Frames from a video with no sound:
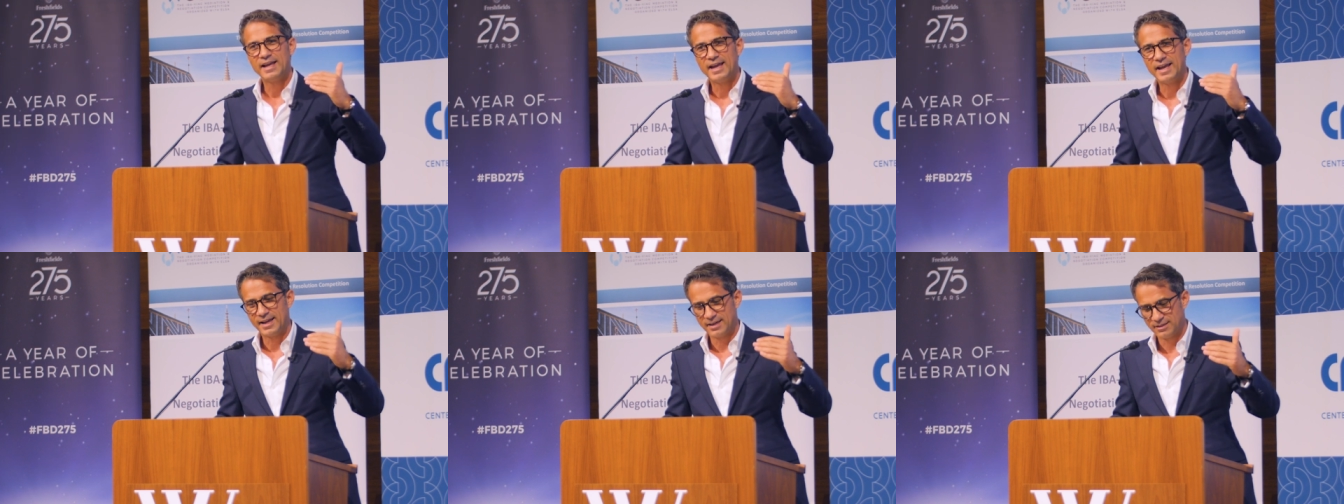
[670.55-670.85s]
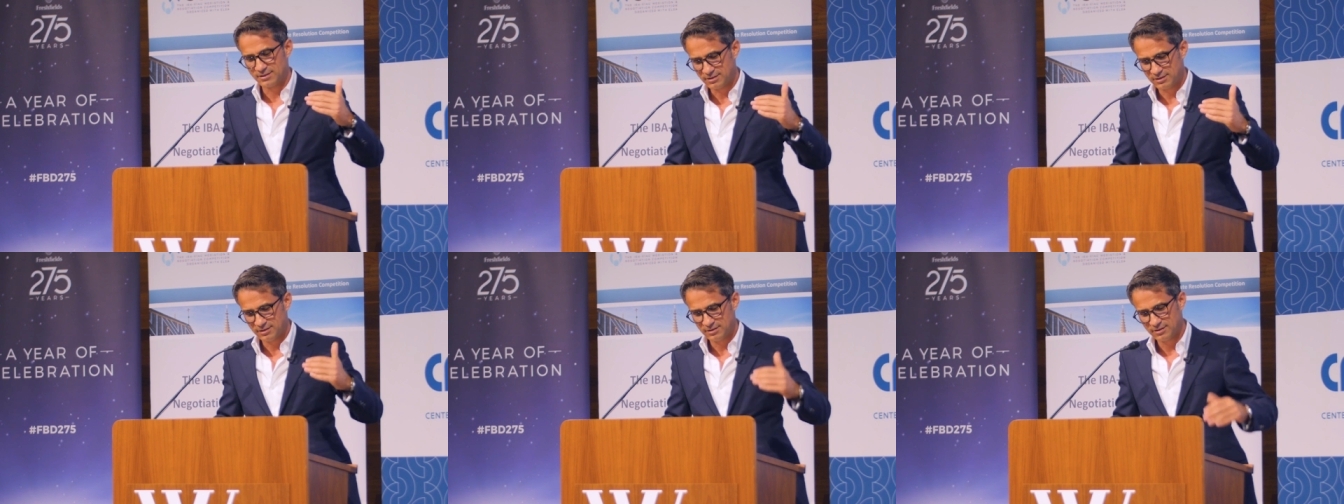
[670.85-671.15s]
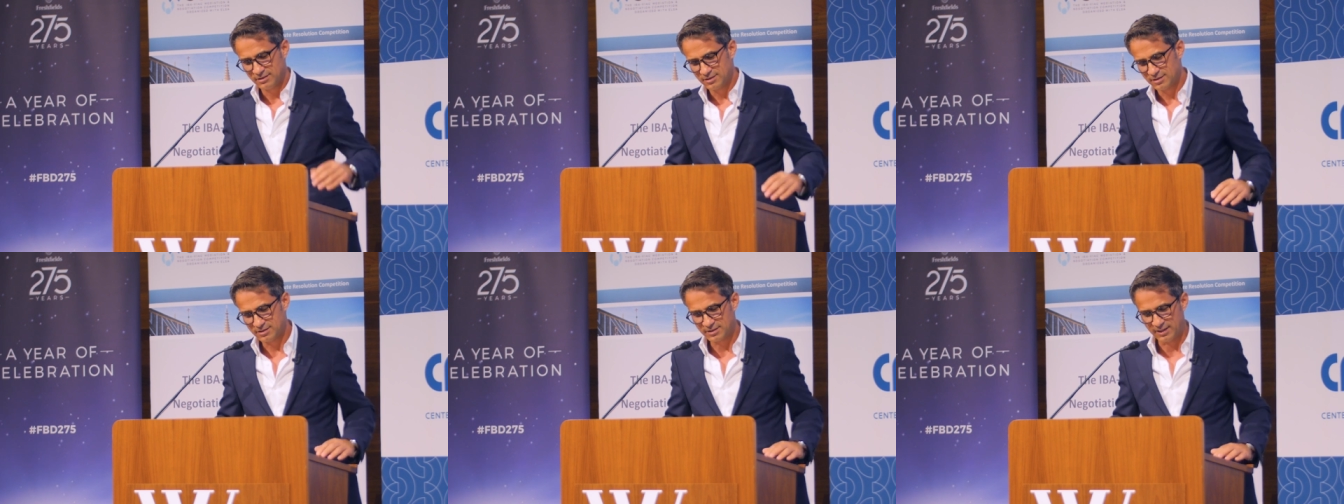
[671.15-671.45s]
and
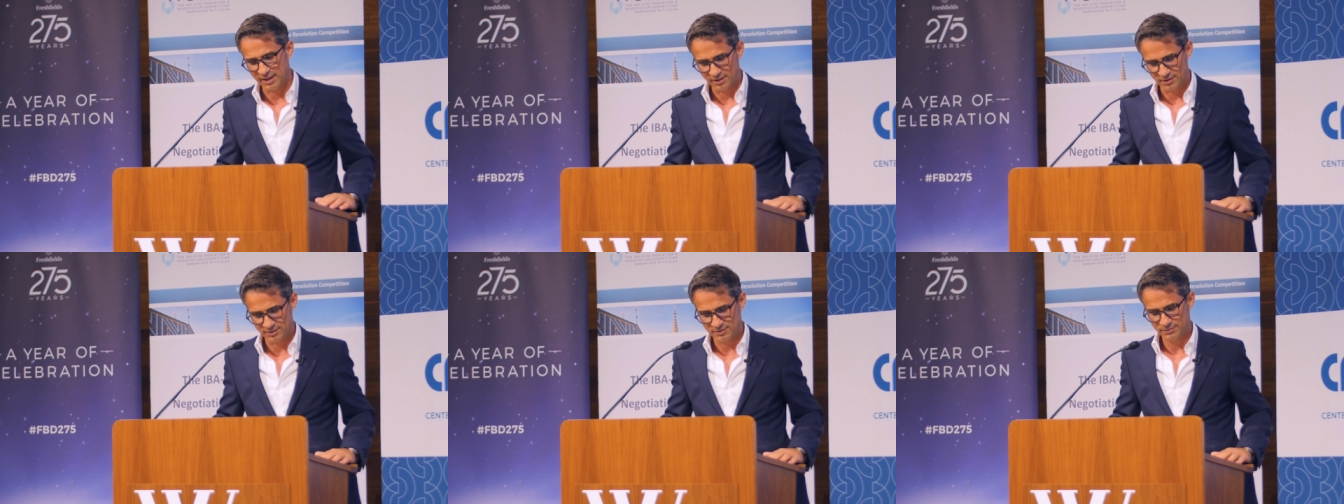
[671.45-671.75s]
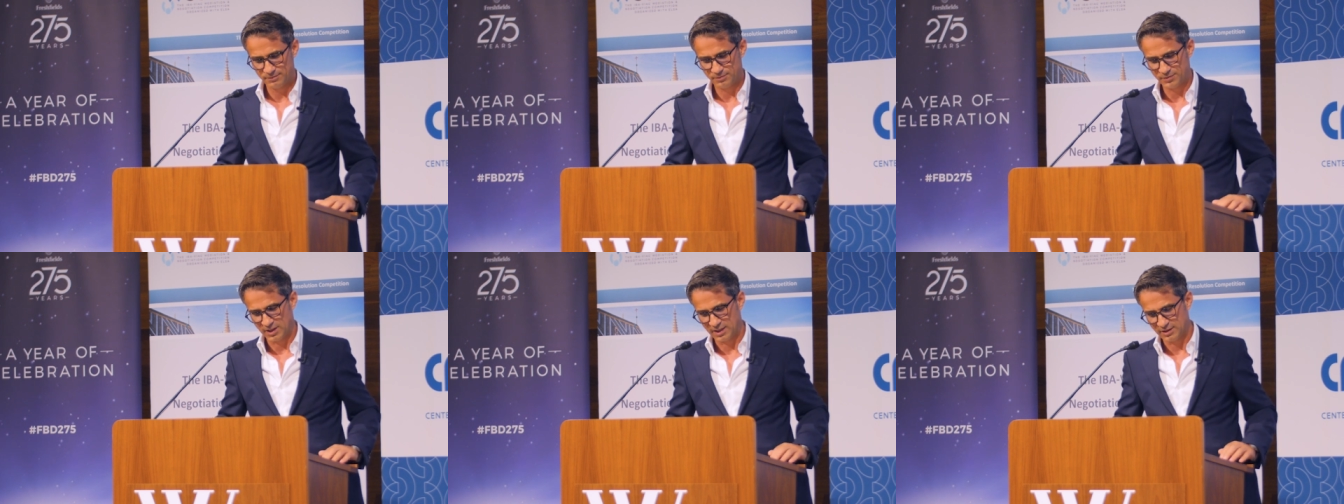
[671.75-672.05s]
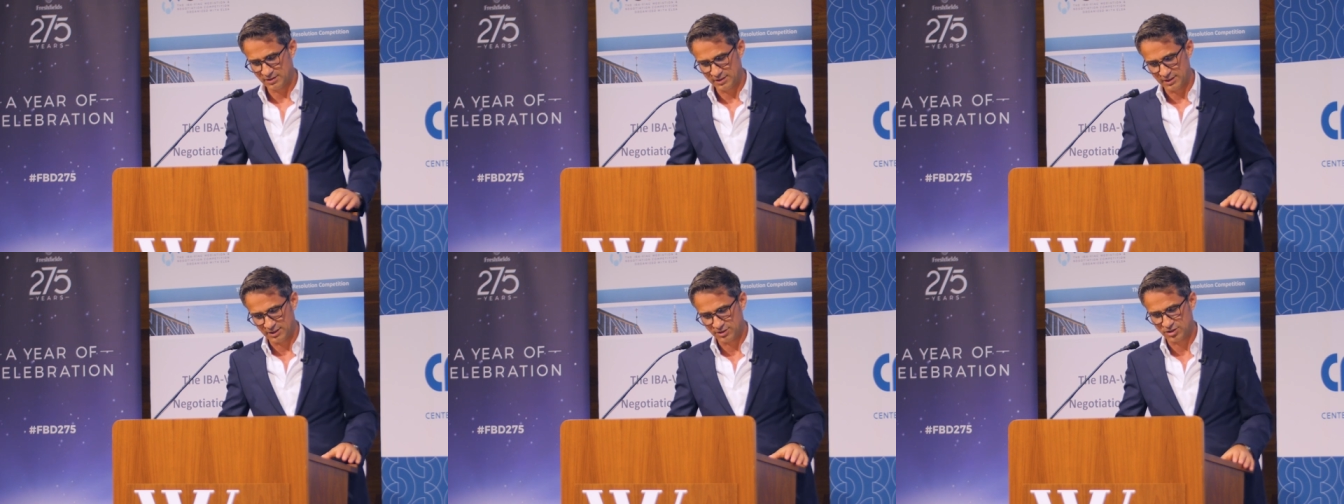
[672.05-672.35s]
skill
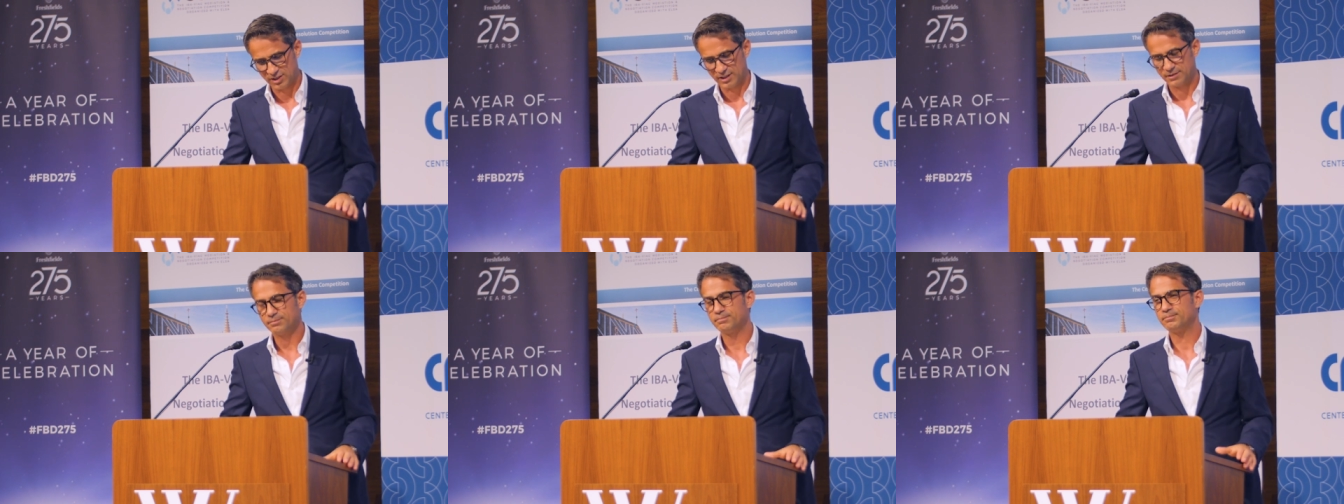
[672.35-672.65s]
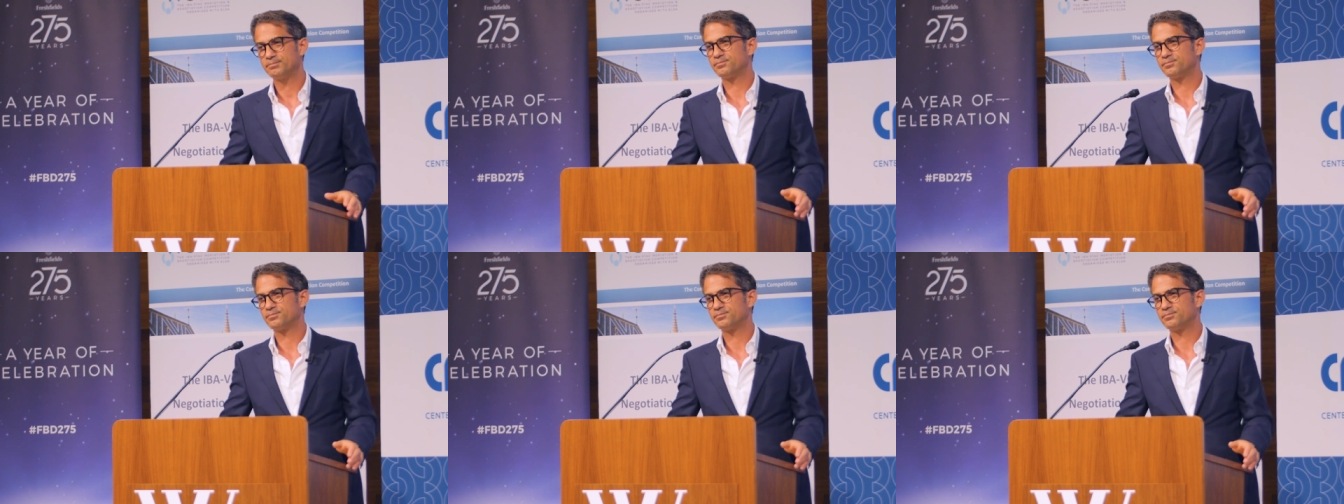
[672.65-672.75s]
and teaching.